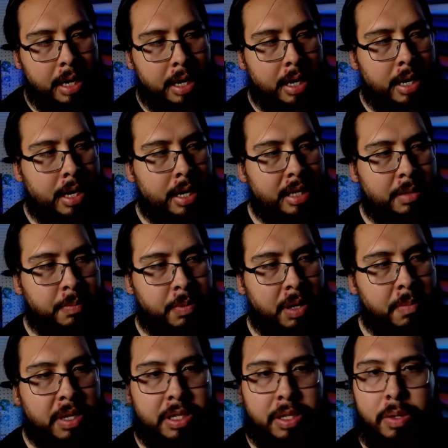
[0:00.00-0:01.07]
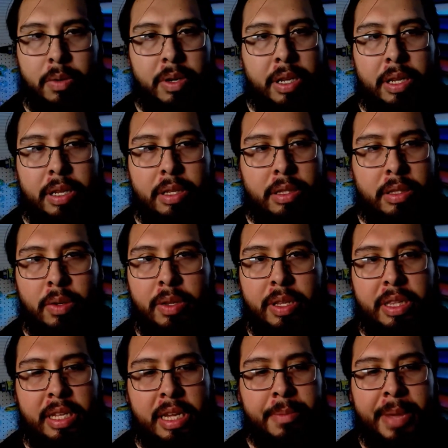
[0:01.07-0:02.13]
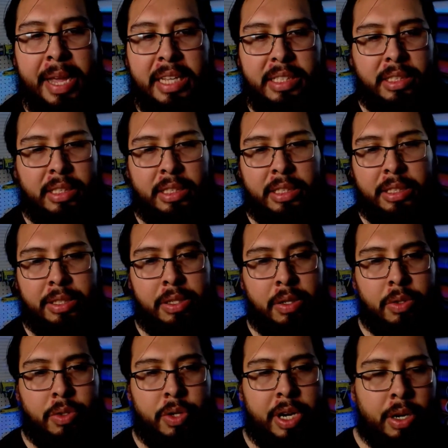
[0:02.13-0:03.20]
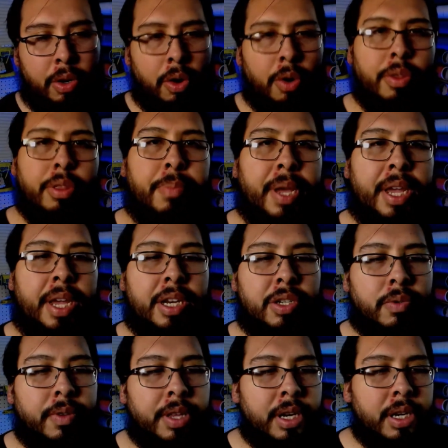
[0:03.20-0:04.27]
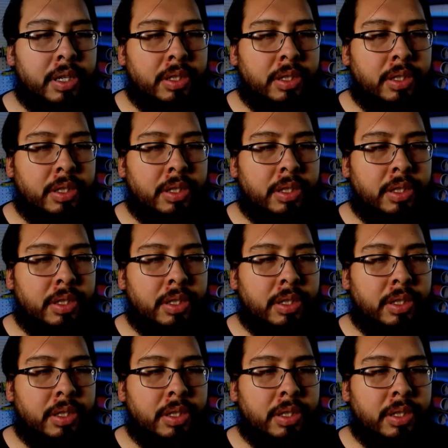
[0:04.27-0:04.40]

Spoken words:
that's pretty much the only thing I'm asking is trying to grow the page over there.